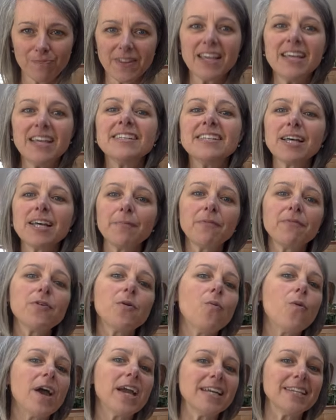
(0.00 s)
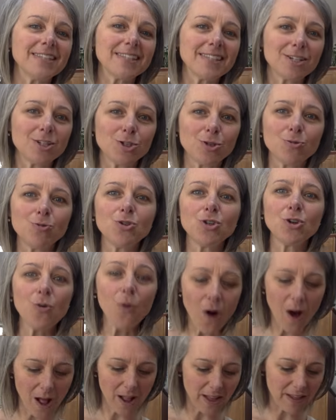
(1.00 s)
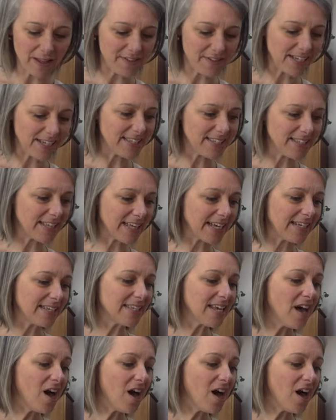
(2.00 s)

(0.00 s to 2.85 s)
Some of the ways that you do all of these things